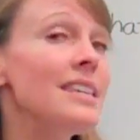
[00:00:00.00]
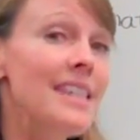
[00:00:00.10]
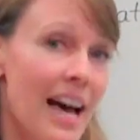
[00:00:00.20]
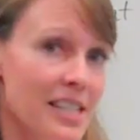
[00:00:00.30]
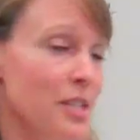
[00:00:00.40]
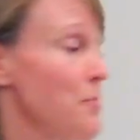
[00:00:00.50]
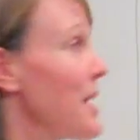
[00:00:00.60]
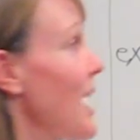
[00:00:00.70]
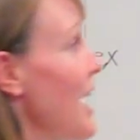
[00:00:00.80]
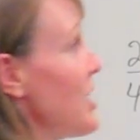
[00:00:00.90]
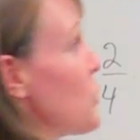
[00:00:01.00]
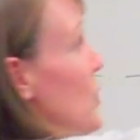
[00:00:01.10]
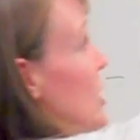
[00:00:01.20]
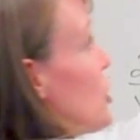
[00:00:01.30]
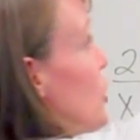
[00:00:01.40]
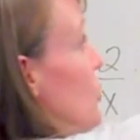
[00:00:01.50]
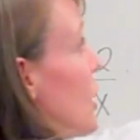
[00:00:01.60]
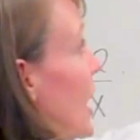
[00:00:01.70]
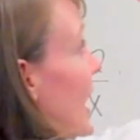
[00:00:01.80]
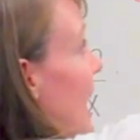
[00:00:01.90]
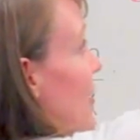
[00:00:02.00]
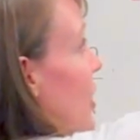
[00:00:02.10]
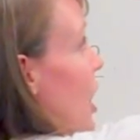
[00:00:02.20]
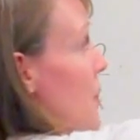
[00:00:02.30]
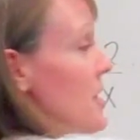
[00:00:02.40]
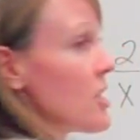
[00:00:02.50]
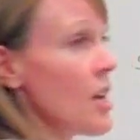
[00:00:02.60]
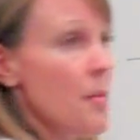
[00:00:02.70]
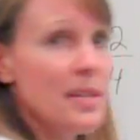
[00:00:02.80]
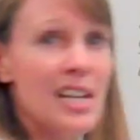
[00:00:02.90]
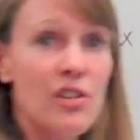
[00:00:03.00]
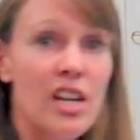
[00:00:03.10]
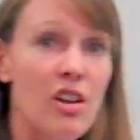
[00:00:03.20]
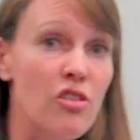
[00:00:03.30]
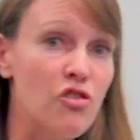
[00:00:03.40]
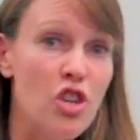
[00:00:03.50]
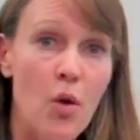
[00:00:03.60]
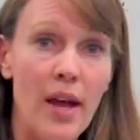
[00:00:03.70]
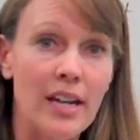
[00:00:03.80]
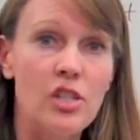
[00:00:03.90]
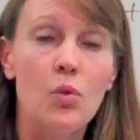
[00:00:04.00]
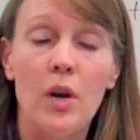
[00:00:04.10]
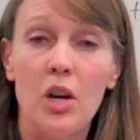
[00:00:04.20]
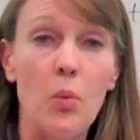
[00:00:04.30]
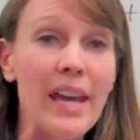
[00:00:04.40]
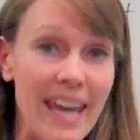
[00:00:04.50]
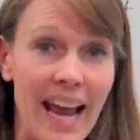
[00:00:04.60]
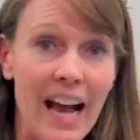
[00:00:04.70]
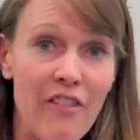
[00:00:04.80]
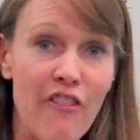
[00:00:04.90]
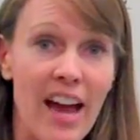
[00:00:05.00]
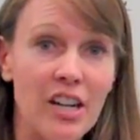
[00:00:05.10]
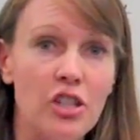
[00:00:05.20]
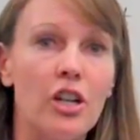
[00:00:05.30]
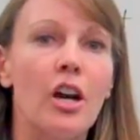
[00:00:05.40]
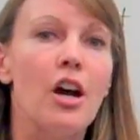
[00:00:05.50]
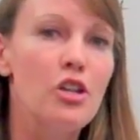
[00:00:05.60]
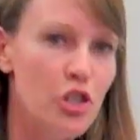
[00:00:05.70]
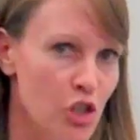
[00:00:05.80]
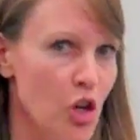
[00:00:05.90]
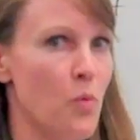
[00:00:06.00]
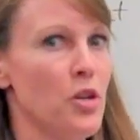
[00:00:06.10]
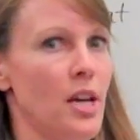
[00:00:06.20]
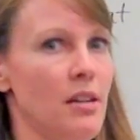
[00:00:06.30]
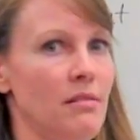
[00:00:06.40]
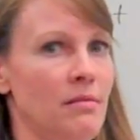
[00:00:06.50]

Yes, because we do not have a common denominator here. There's no x squared. We can't factor, so we're done.